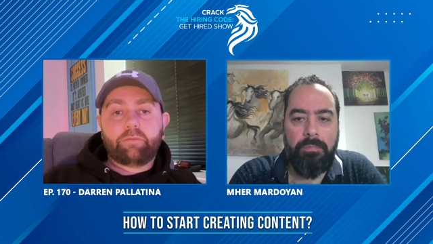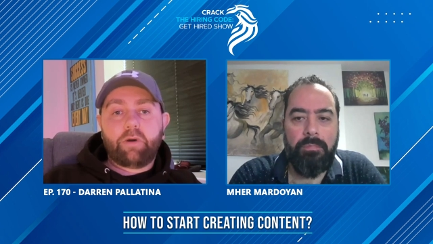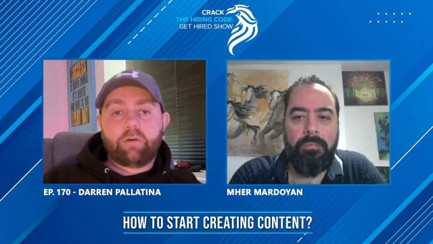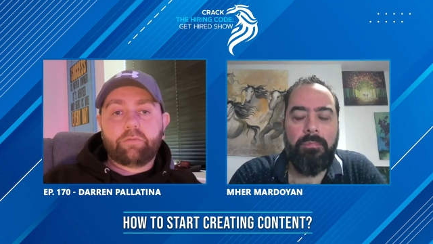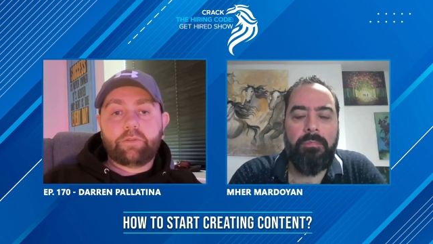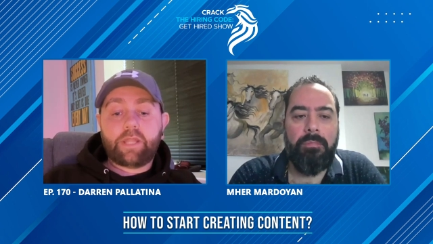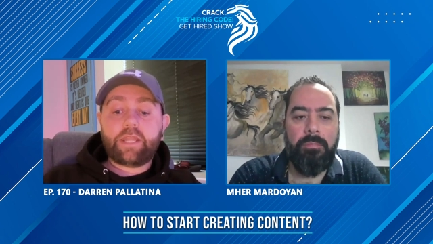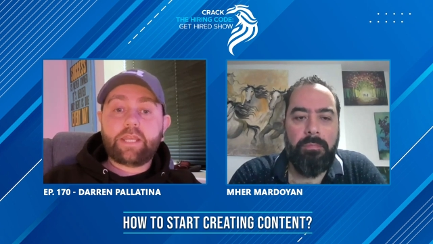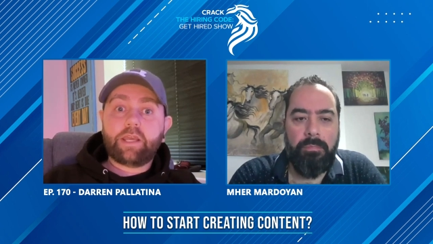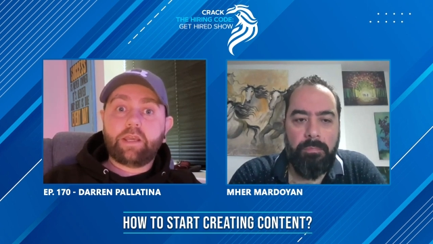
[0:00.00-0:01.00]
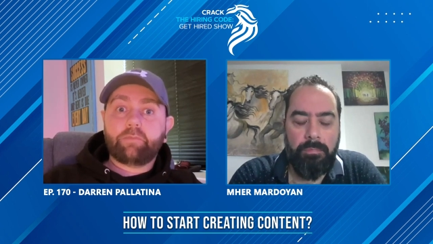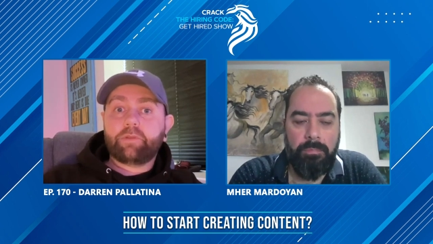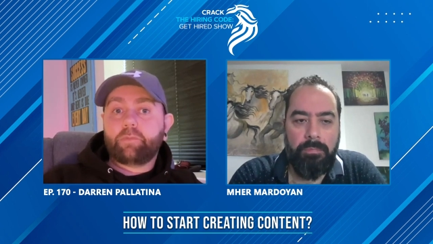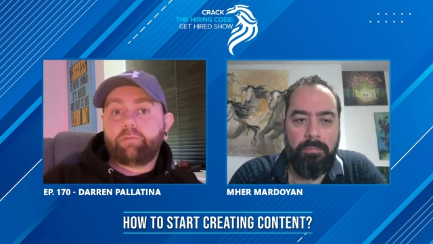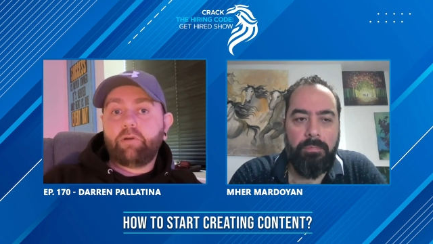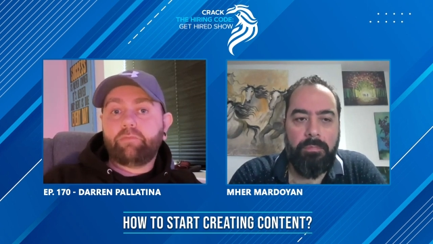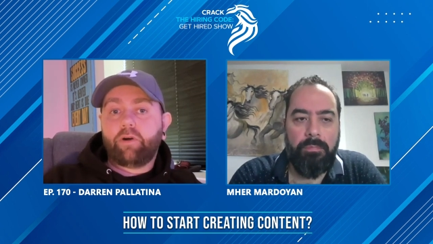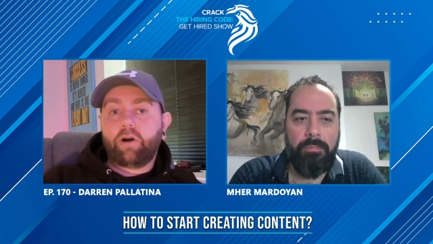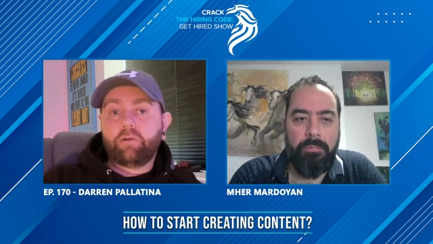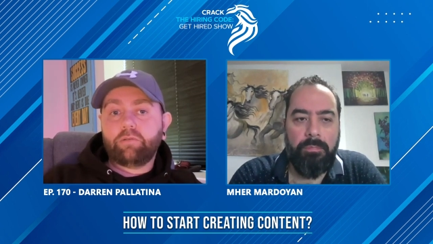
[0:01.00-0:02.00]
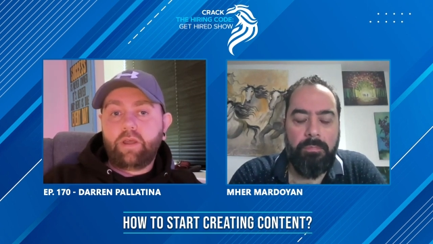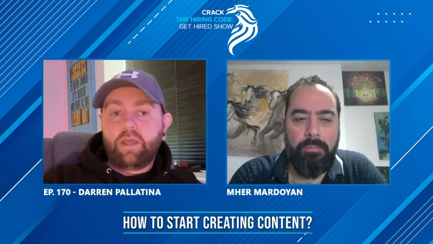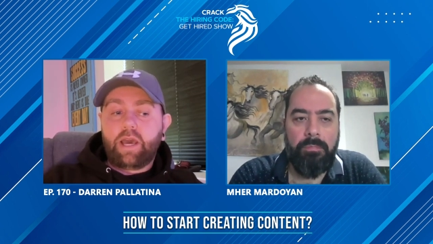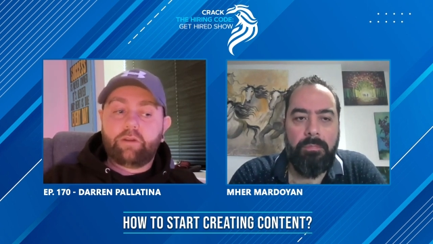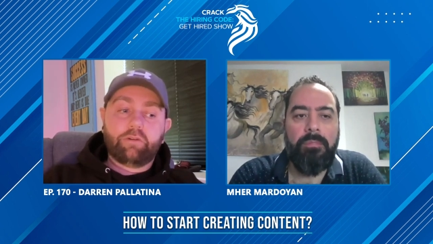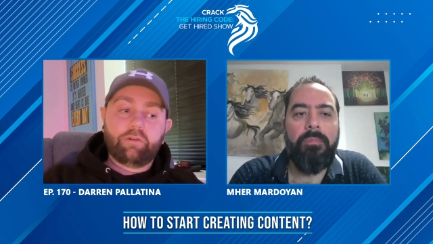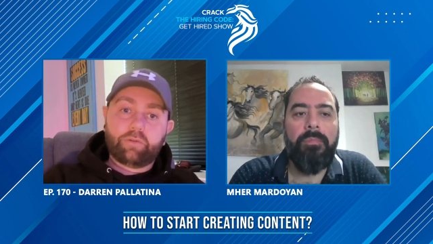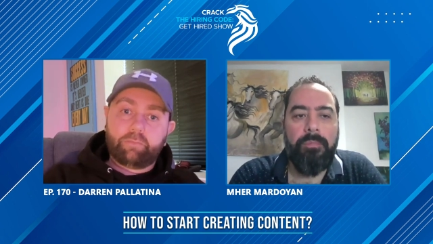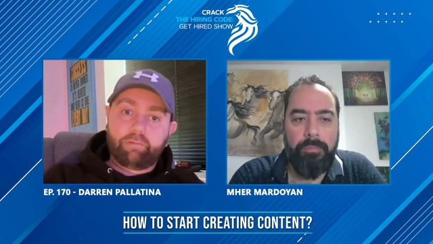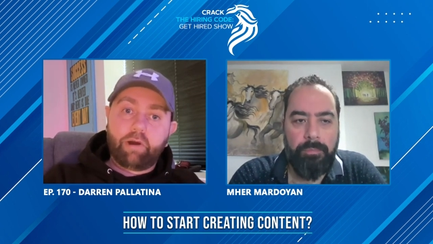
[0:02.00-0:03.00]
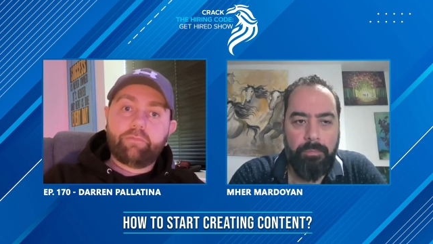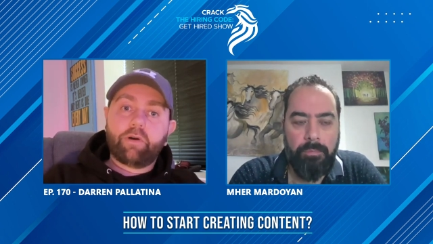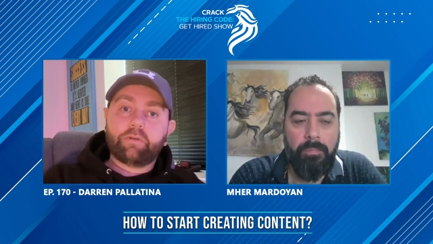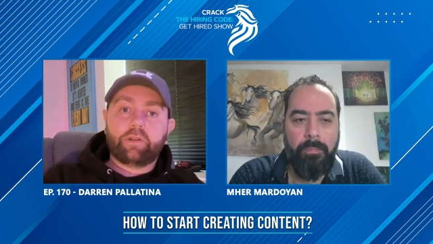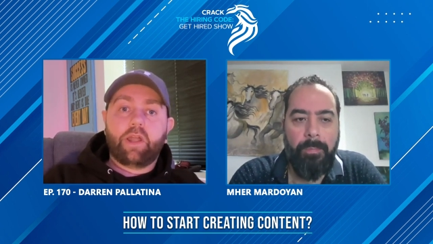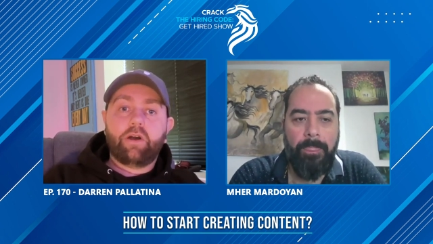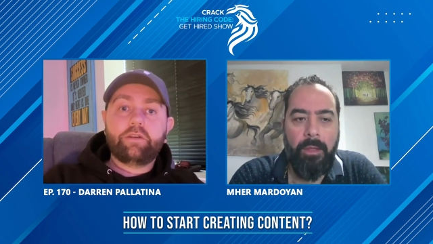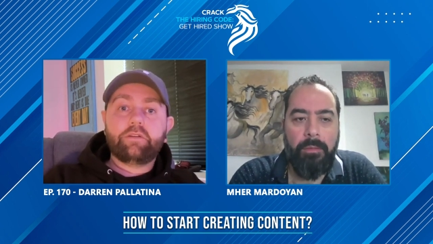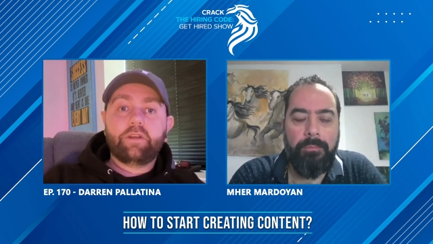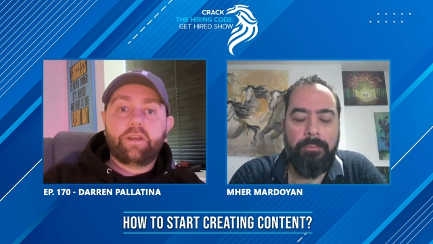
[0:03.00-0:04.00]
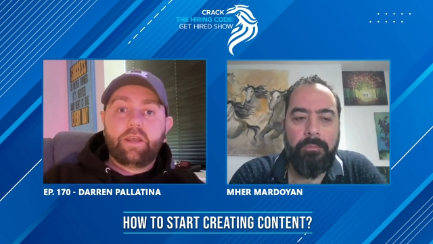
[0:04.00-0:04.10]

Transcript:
Speaker 1: as well so then they can come to the profile and as long as the profile is aligned